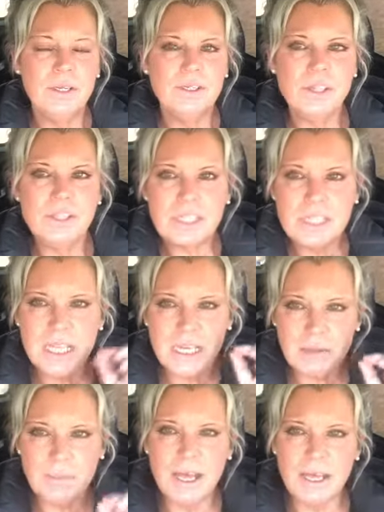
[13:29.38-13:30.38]
so just
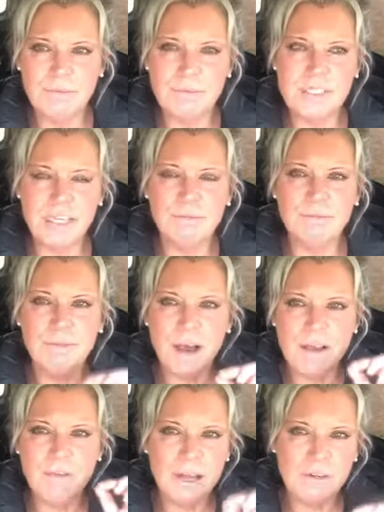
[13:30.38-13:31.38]
think about that for a second.
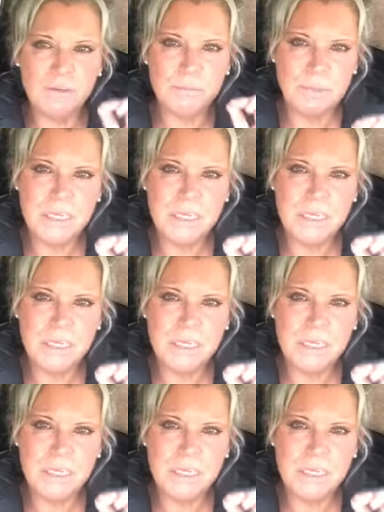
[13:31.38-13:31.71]
500